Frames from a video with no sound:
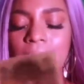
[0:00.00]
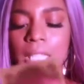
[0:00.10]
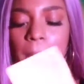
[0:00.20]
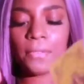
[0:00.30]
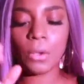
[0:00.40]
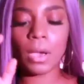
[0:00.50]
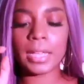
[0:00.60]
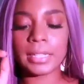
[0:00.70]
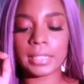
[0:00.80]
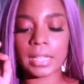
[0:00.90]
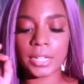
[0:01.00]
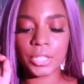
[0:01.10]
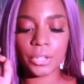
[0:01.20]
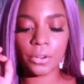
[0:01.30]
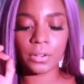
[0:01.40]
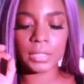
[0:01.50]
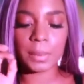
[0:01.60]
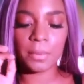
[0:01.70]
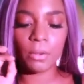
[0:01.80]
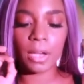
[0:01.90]
Some of you guys, I just heard,
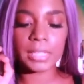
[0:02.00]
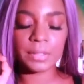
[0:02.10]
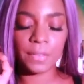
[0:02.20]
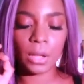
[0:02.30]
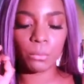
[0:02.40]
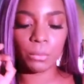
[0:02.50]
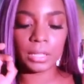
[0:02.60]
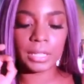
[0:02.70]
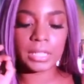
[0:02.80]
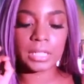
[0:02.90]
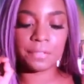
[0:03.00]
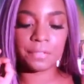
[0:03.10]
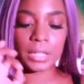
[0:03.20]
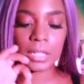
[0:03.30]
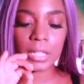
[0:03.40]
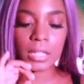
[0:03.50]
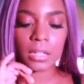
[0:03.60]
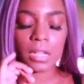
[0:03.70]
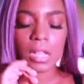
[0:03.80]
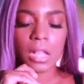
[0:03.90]
some of you guys felt really defeated.
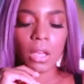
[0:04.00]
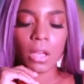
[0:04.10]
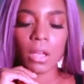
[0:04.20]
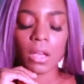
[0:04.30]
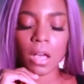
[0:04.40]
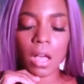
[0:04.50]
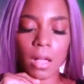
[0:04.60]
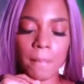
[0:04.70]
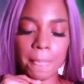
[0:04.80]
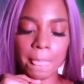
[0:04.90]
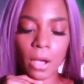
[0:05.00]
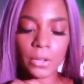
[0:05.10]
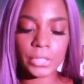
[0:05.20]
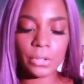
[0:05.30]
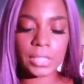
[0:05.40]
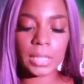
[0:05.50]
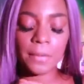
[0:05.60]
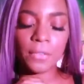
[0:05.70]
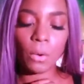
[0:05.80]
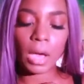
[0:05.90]
Um, also, some
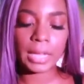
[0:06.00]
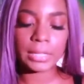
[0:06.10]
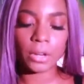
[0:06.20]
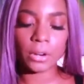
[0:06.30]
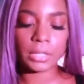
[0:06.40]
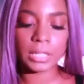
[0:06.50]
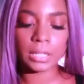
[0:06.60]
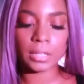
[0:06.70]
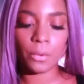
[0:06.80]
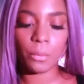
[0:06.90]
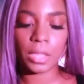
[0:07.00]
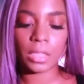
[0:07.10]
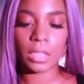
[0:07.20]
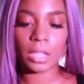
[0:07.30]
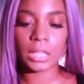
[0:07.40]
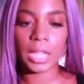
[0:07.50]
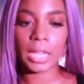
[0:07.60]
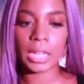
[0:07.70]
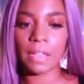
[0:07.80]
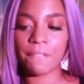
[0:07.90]
of you guys are dealing with,
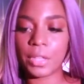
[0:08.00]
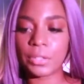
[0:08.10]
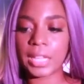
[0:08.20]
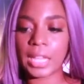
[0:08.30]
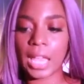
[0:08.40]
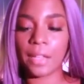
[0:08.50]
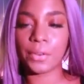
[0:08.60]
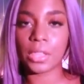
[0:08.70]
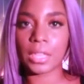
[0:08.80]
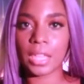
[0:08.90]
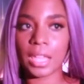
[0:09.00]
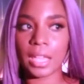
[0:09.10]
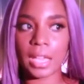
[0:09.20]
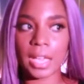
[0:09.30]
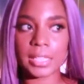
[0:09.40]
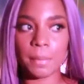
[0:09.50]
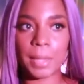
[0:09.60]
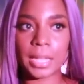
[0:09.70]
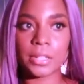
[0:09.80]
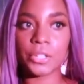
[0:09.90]
like, it feels like everything has
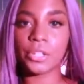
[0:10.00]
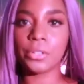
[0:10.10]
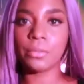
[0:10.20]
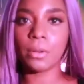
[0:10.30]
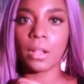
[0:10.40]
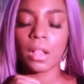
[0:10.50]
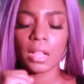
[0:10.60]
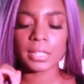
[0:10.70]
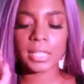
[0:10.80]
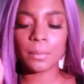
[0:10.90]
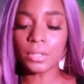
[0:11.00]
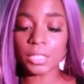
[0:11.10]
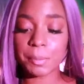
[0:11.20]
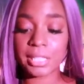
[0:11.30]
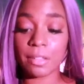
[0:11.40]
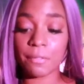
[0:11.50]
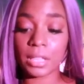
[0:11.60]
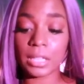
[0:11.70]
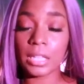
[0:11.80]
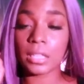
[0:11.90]
abandoned you. Someone
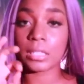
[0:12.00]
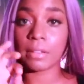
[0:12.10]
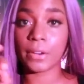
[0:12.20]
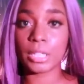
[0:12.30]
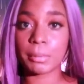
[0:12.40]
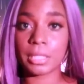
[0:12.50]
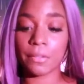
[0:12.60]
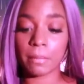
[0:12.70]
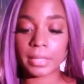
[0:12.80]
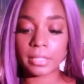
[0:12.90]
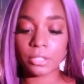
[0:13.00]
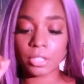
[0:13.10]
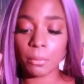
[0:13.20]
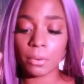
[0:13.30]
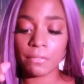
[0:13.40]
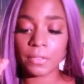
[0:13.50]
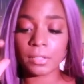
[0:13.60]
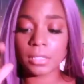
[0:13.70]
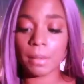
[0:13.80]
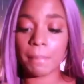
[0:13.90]
specifically, this is a very specific message, someone
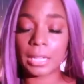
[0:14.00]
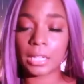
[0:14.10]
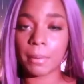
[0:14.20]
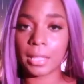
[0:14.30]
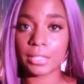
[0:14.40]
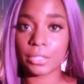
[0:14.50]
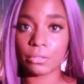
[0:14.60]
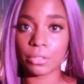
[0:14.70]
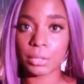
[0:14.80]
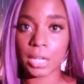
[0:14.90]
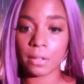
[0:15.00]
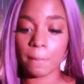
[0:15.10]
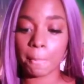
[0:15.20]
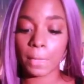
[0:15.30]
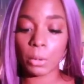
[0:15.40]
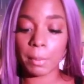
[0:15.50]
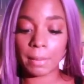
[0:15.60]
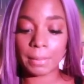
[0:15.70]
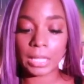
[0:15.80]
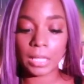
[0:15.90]
feels abandoned by this YouTube channel or
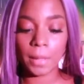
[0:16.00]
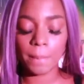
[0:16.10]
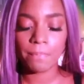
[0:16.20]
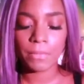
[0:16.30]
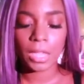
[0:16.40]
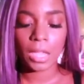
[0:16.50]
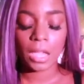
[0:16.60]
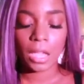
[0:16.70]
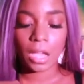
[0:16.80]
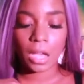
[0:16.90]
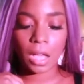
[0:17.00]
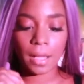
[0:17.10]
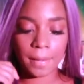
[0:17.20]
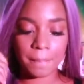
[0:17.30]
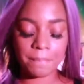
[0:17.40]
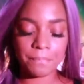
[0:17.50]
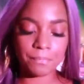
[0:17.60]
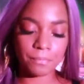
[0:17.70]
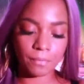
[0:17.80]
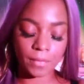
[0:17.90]
by me. Um,
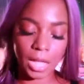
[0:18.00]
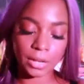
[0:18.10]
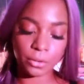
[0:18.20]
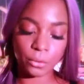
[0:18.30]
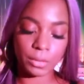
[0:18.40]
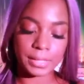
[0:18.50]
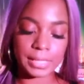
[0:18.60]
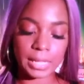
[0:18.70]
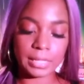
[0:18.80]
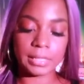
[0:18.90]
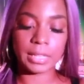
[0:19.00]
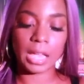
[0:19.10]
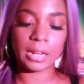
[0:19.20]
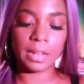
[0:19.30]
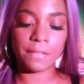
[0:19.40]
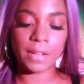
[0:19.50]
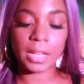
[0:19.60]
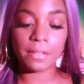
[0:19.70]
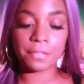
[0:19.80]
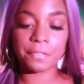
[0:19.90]
I don't know who this is, and if
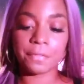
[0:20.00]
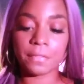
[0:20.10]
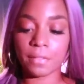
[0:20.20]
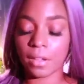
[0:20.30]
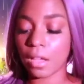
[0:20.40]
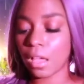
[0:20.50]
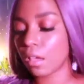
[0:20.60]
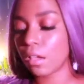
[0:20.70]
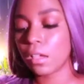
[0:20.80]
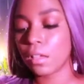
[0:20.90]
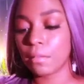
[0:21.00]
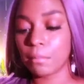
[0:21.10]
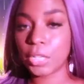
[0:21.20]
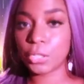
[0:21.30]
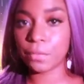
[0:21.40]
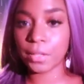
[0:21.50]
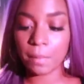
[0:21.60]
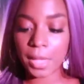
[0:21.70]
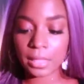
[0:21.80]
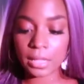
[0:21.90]
I've made you feel
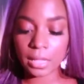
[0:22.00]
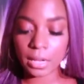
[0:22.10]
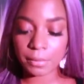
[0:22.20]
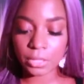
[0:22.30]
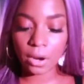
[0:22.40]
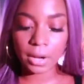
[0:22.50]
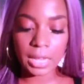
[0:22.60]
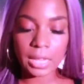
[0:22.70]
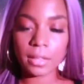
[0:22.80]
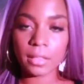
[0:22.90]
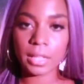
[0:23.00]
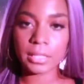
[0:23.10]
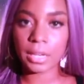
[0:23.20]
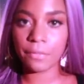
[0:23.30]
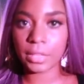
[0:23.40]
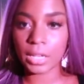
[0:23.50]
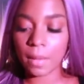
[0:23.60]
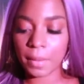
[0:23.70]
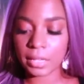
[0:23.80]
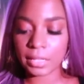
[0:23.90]
abandoned, then I'm sorry. That's definitely
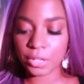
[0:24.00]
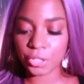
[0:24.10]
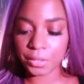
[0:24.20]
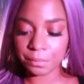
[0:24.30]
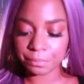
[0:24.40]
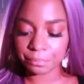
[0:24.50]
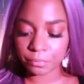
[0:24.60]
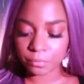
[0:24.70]
not my intention.